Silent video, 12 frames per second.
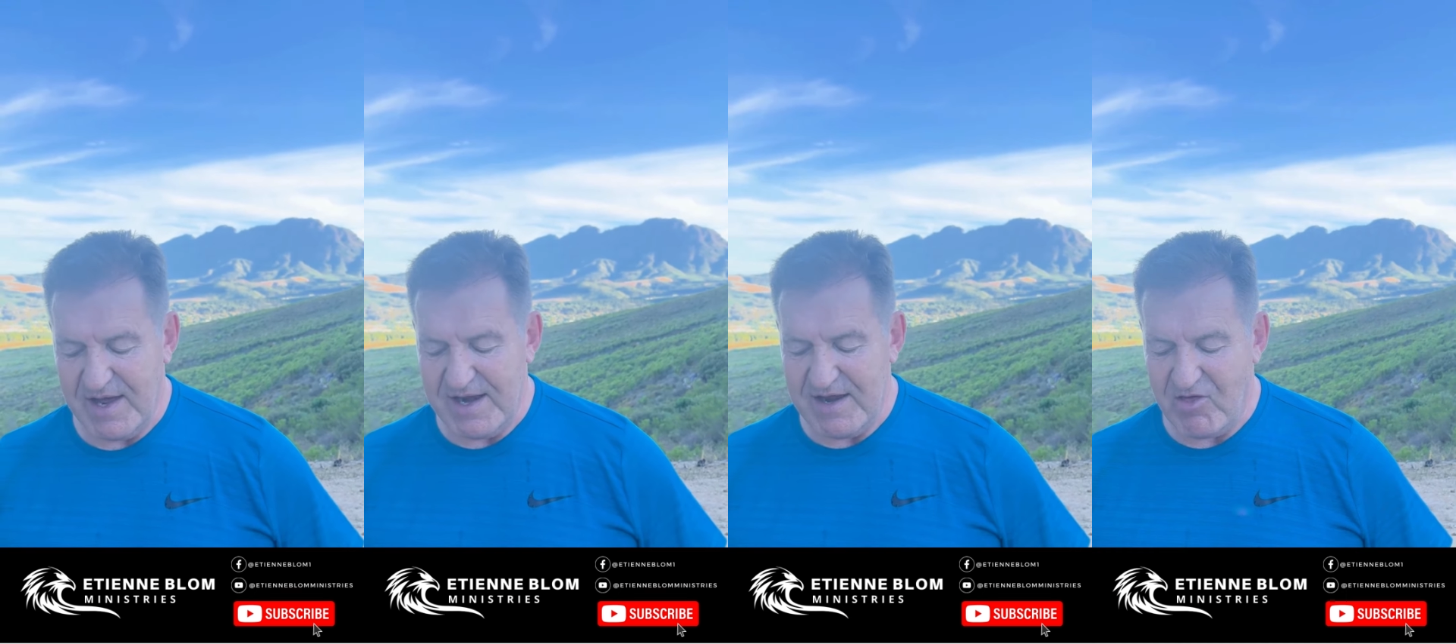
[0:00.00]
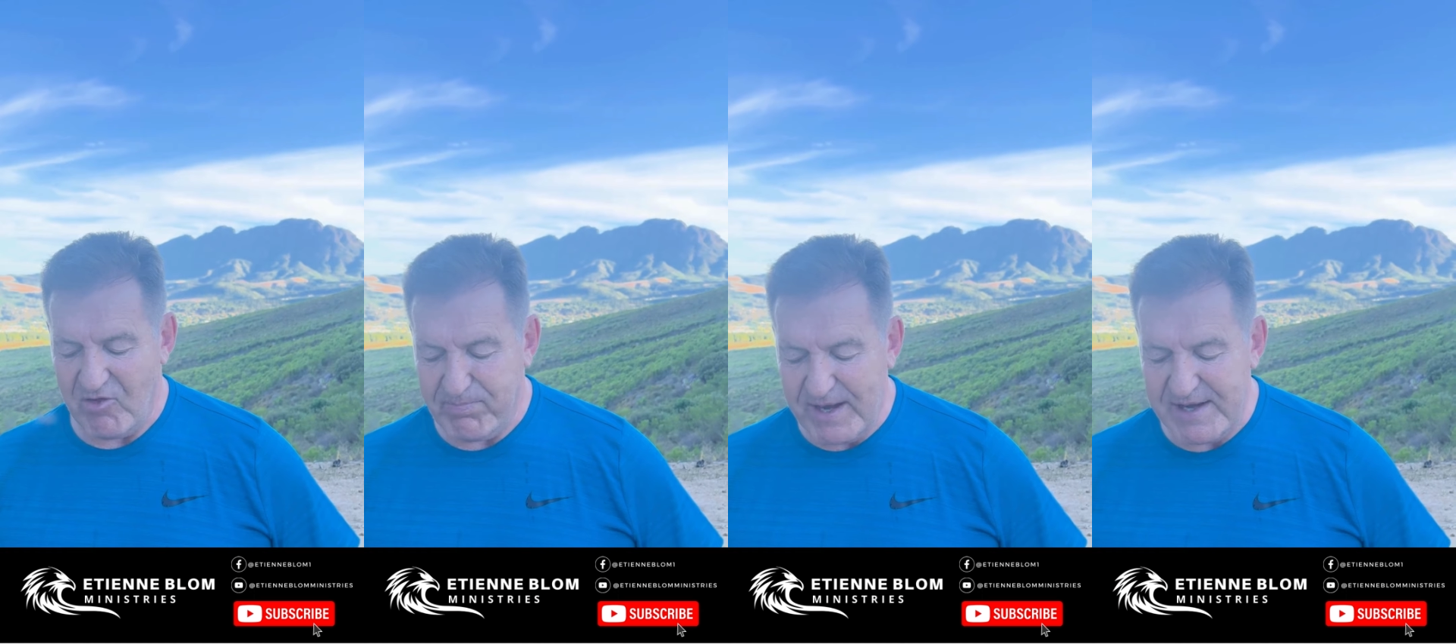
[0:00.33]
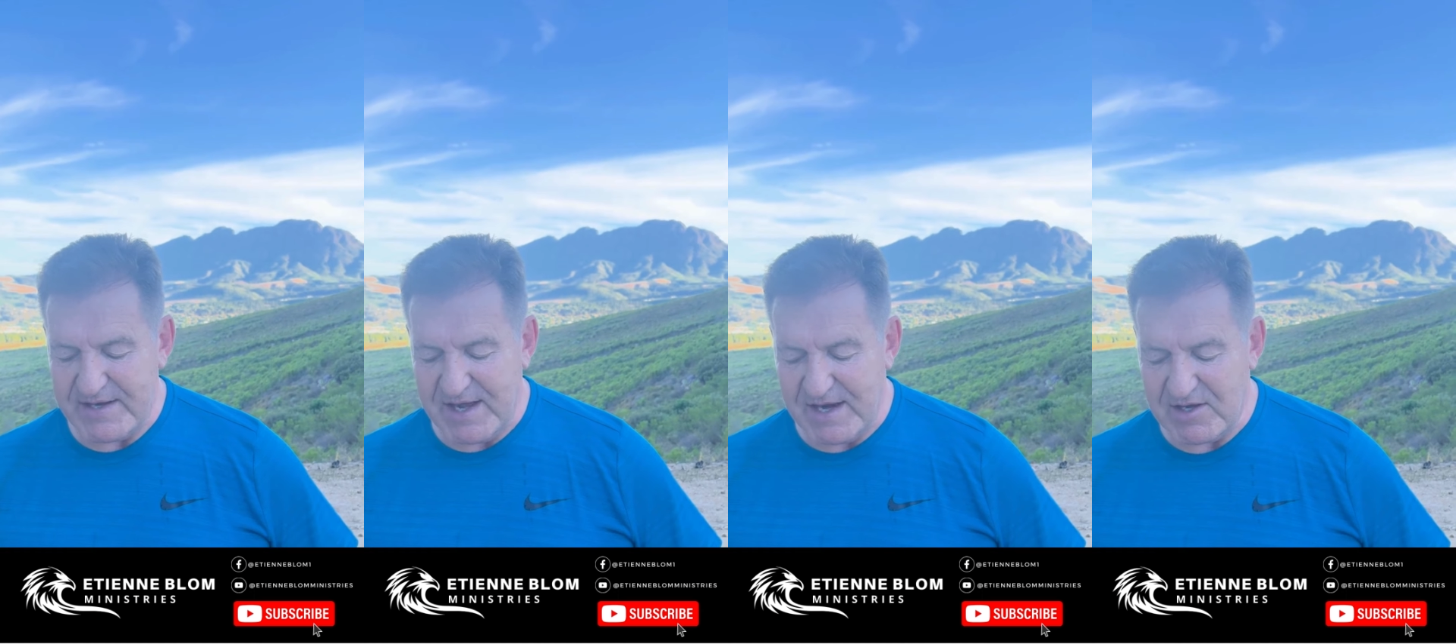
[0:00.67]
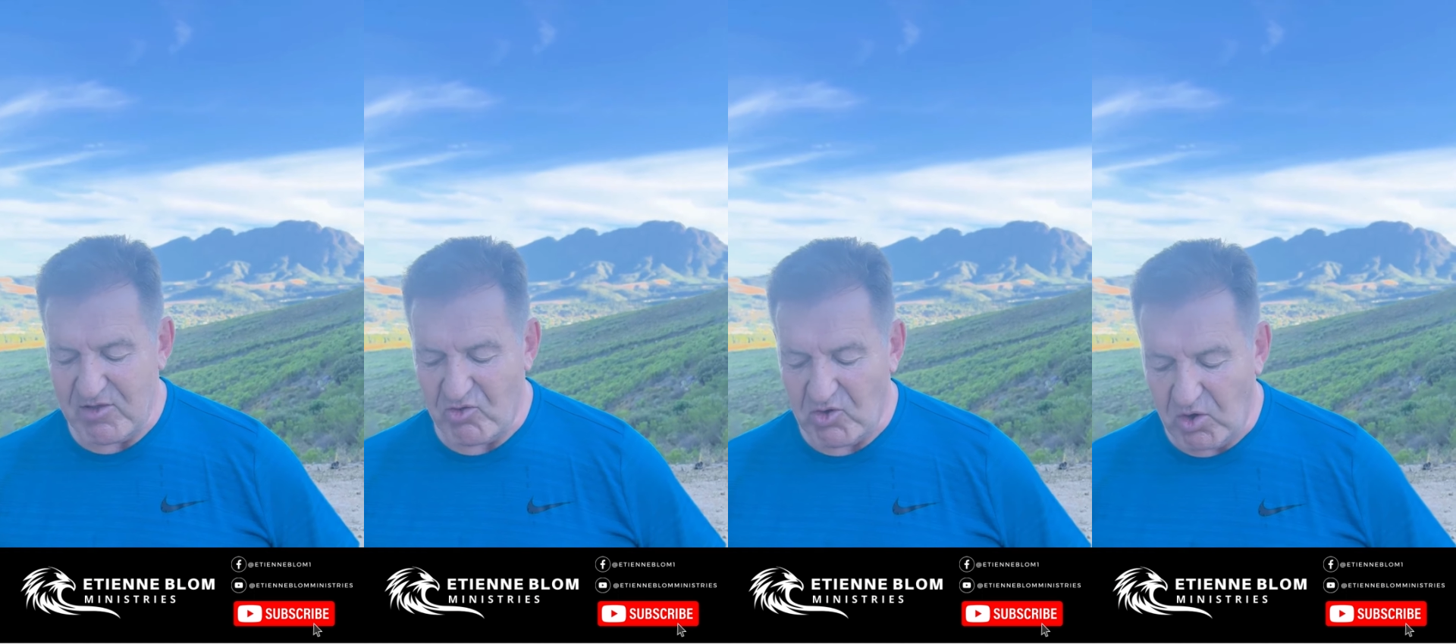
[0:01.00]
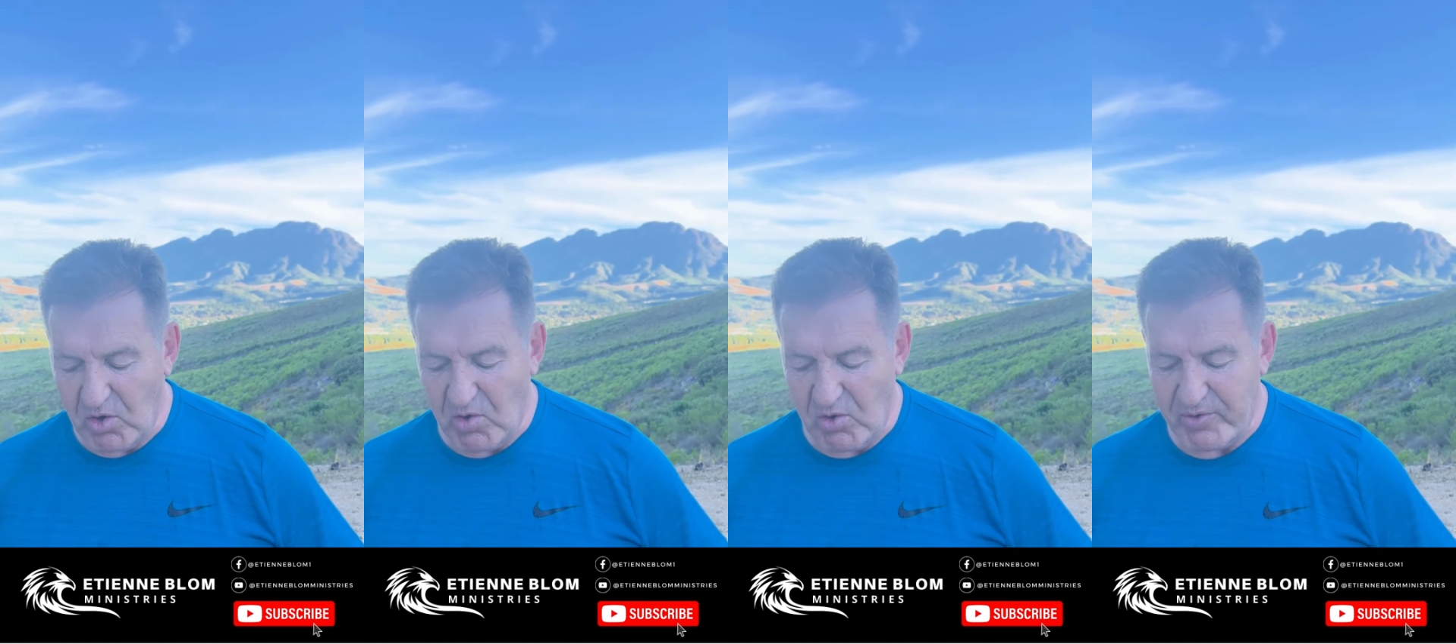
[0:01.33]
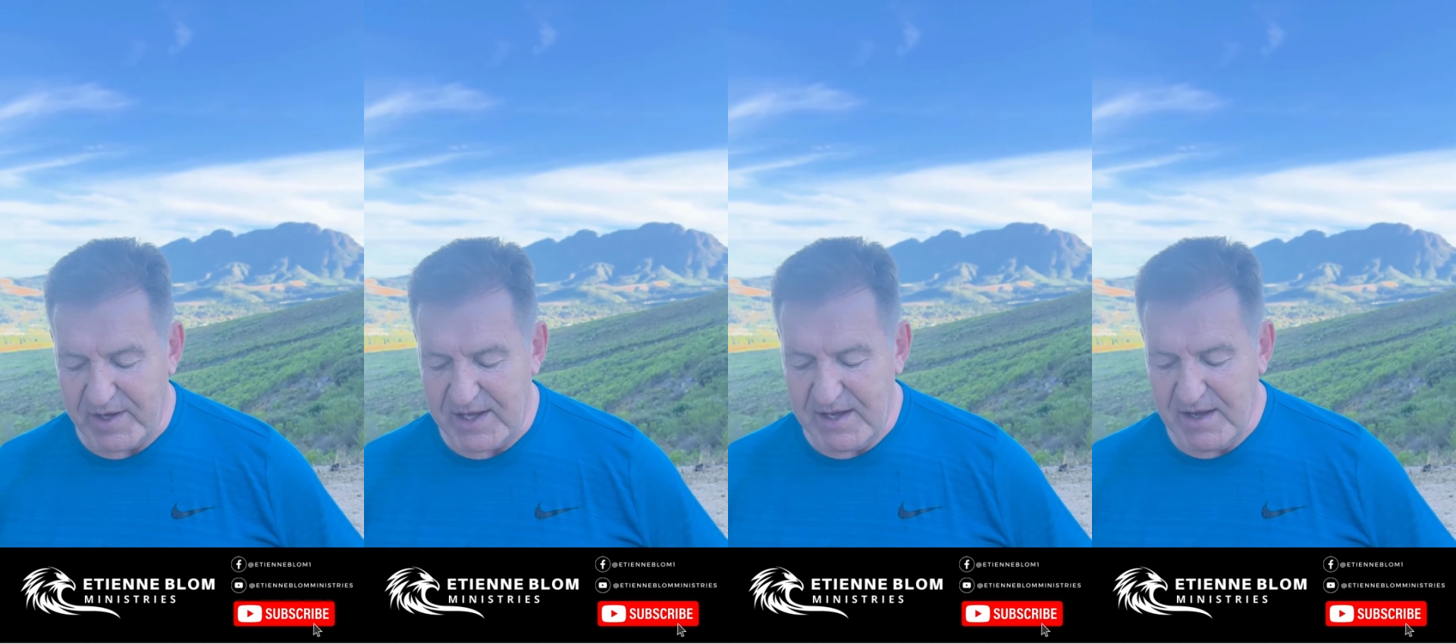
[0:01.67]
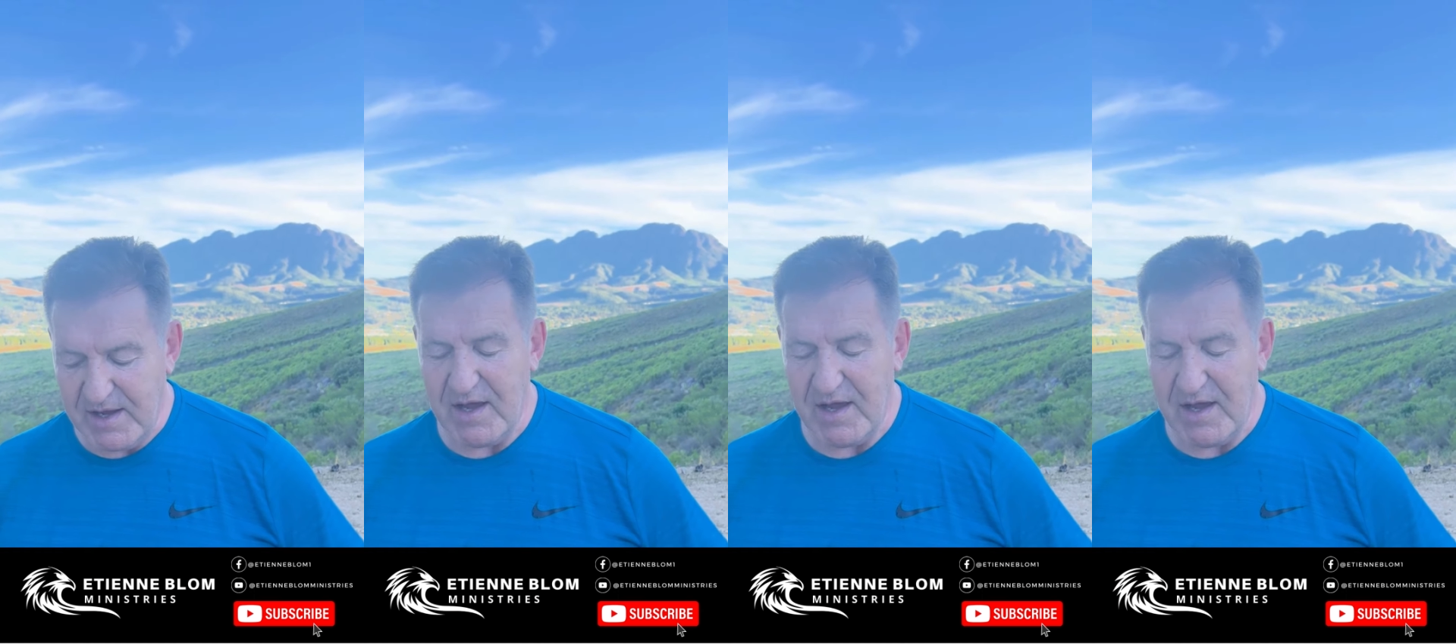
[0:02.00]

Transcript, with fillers: His splendor and his glory